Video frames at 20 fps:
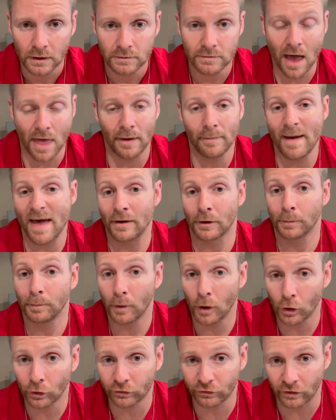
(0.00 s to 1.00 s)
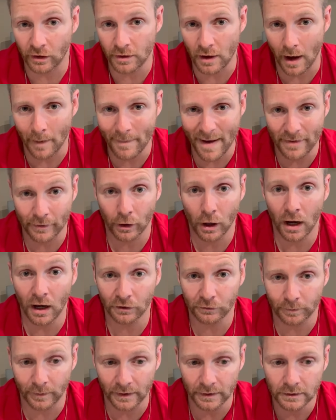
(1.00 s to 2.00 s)
not a better person, a better
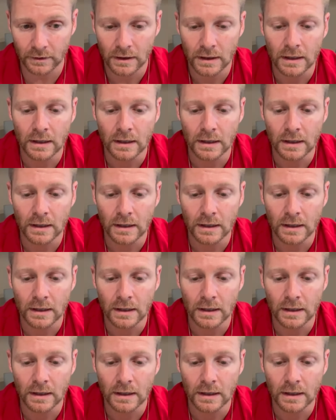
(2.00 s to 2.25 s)
husband,